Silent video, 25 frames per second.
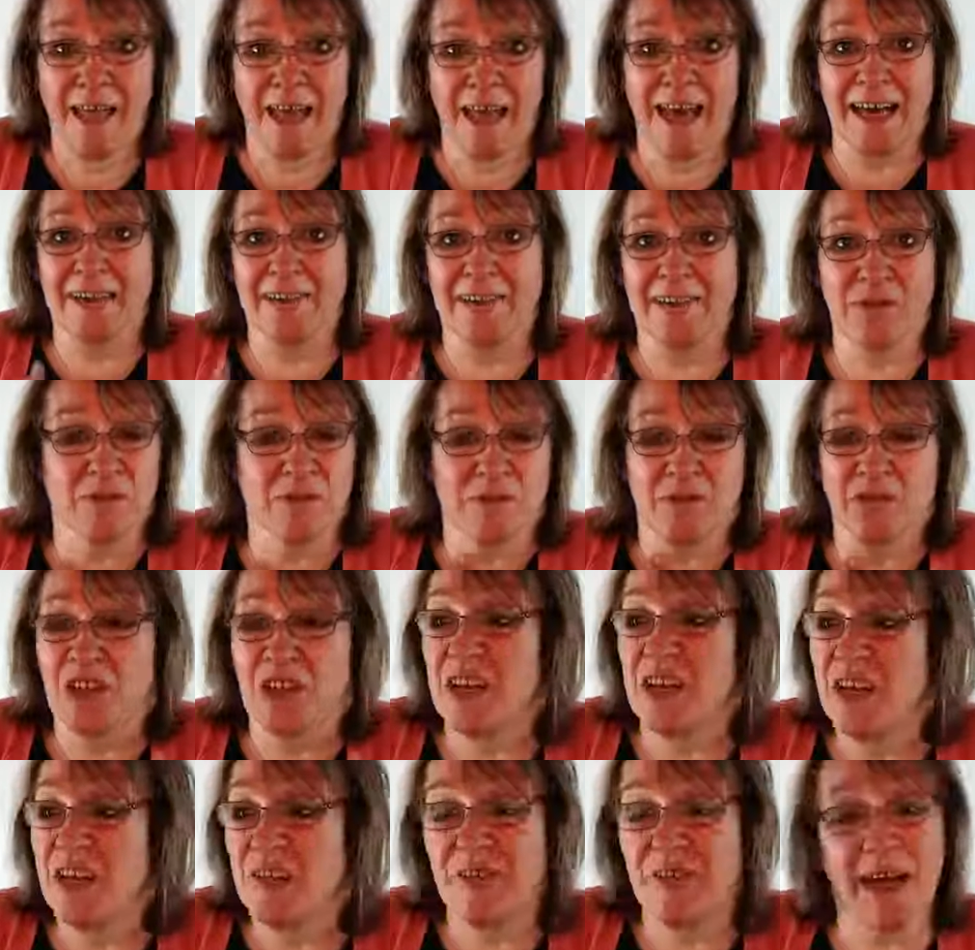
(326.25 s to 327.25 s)
and
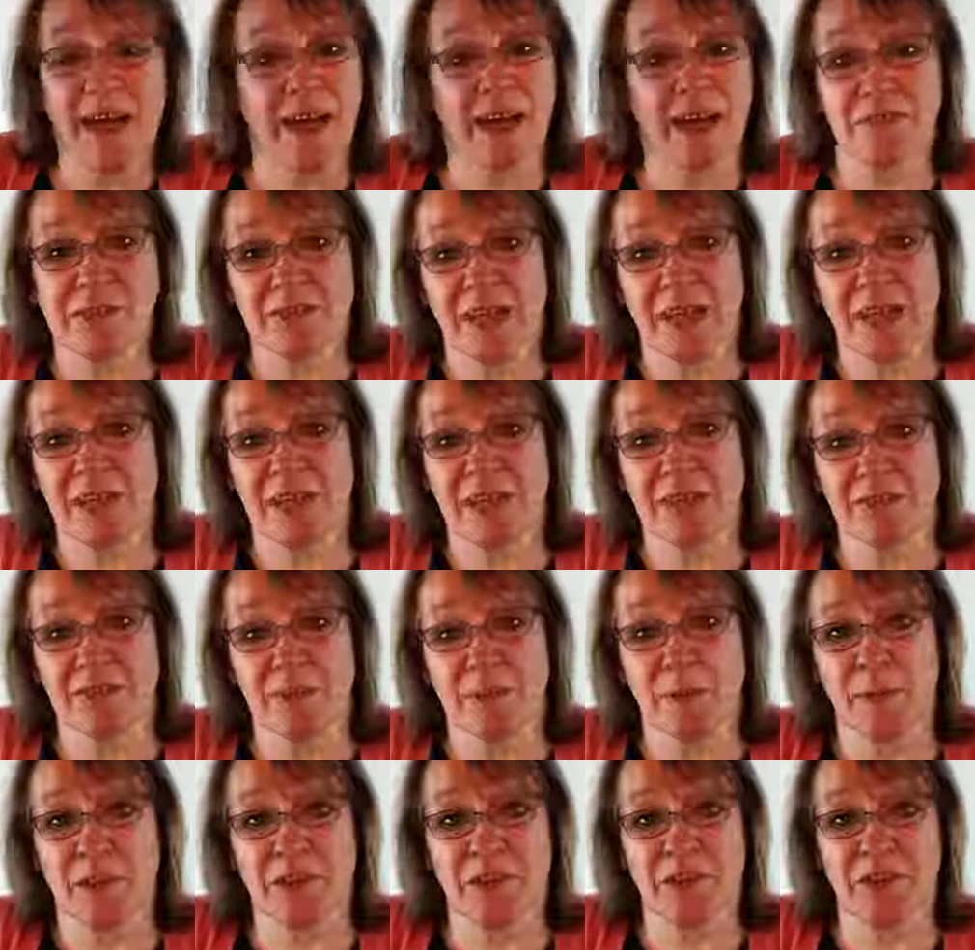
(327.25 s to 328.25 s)
deliver outstanding
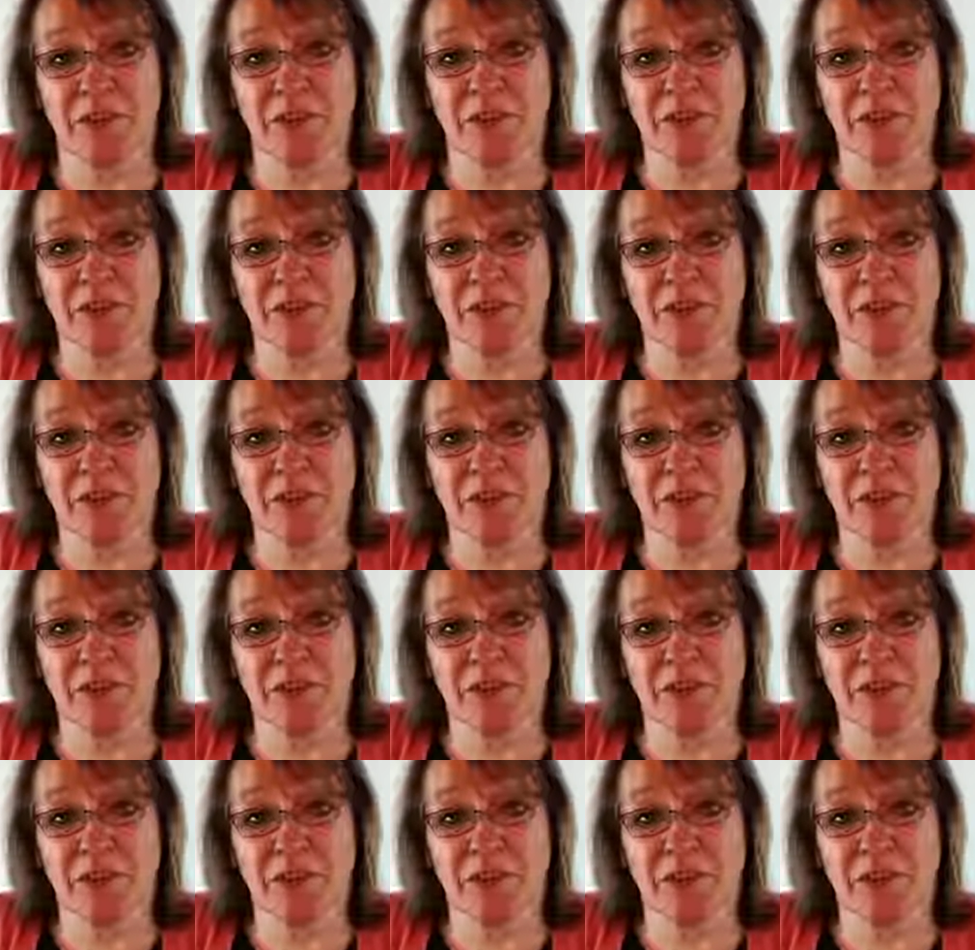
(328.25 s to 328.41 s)
speeches.